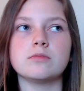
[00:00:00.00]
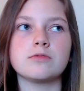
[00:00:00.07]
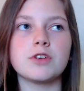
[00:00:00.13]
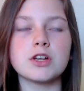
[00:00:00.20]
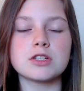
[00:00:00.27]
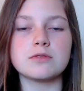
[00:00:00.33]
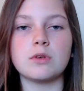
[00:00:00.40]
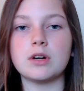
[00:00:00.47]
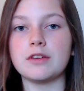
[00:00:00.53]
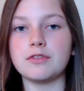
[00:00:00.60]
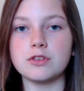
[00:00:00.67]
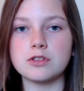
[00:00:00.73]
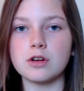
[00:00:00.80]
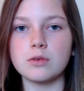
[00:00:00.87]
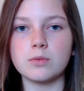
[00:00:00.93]
First of all, if
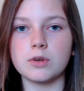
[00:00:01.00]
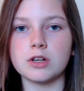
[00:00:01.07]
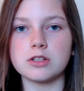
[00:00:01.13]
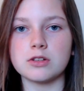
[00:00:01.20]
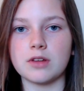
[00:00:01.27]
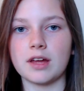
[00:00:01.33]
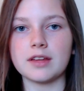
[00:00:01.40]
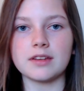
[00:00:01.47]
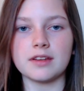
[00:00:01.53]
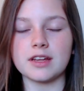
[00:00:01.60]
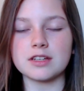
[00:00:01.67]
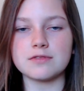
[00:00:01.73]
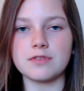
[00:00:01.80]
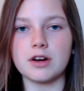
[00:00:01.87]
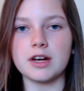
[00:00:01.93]
you don't want to do that, then
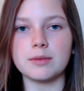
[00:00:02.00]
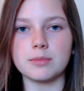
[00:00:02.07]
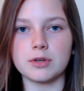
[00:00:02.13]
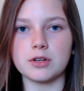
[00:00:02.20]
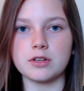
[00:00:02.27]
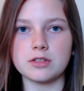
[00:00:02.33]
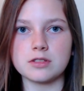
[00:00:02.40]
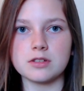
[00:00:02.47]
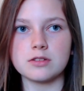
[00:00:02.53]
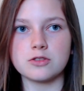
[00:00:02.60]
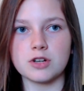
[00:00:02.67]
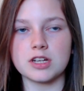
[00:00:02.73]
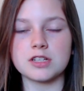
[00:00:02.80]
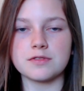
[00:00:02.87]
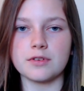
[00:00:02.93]
that's fine, because
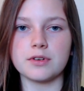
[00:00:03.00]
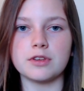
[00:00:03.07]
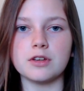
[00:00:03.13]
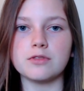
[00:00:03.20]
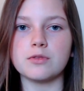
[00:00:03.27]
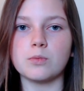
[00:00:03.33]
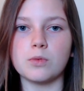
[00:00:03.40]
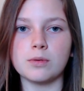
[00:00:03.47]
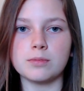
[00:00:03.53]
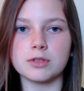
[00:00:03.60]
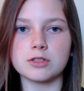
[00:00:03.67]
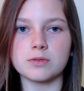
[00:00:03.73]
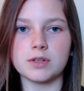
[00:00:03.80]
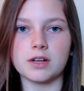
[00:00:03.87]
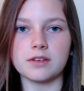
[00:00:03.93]
transferring them from one
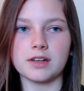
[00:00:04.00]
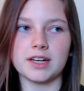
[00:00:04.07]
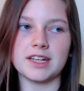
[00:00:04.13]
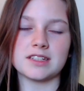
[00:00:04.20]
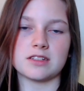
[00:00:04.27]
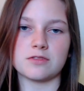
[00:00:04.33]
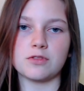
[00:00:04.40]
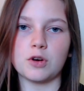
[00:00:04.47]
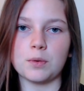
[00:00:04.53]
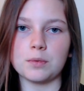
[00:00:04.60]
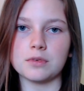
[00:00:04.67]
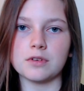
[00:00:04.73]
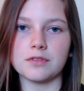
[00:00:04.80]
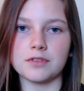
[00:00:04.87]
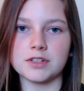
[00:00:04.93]
book to another is a form
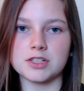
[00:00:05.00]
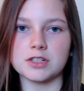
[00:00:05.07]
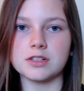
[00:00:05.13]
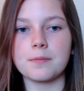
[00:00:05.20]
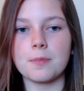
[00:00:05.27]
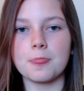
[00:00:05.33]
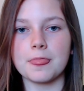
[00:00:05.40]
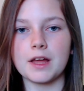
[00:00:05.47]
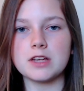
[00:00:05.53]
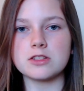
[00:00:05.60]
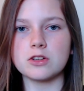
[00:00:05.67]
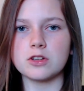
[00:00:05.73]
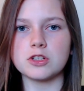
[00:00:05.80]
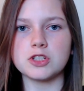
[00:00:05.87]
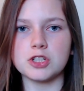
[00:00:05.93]
of revision, as
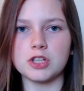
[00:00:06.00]
long as